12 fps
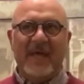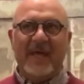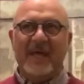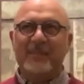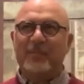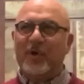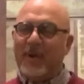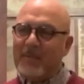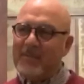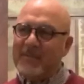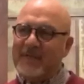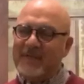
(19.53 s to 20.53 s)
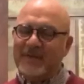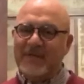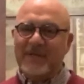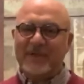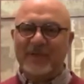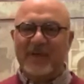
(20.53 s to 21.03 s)
And probably you're going
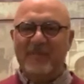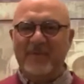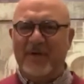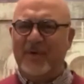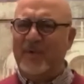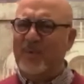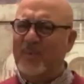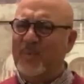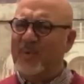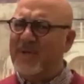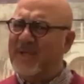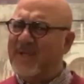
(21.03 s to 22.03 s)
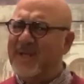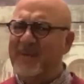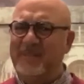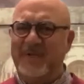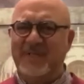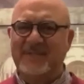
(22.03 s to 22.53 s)
to look at me and go, wait a
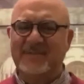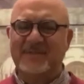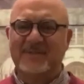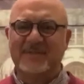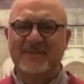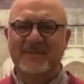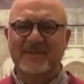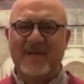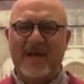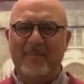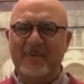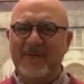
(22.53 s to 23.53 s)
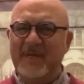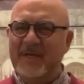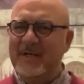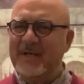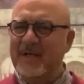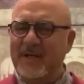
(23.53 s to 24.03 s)
minute, I've been
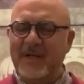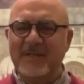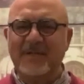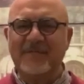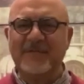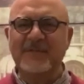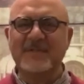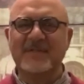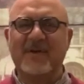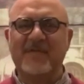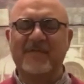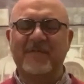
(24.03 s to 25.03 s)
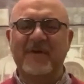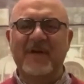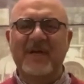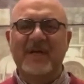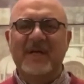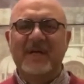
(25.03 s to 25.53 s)
hearing a lot of different stuff
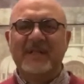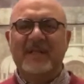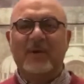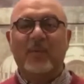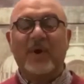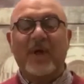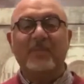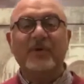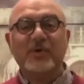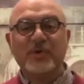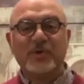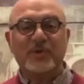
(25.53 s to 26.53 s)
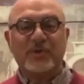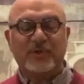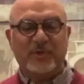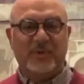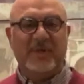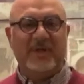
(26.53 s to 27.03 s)
that what I'm used
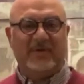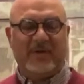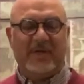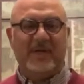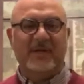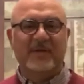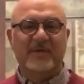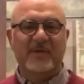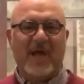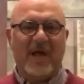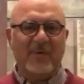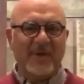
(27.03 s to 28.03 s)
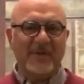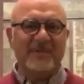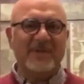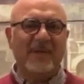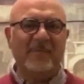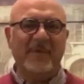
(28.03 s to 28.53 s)
to hearing. How can you
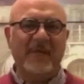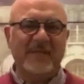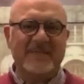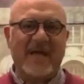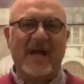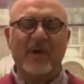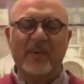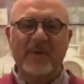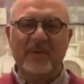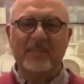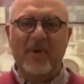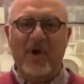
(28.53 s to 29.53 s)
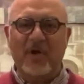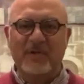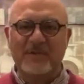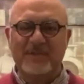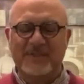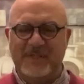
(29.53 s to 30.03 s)
tell me it's echoing
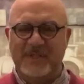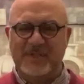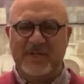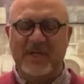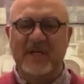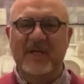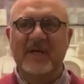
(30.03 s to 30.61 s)
Paul's teaching?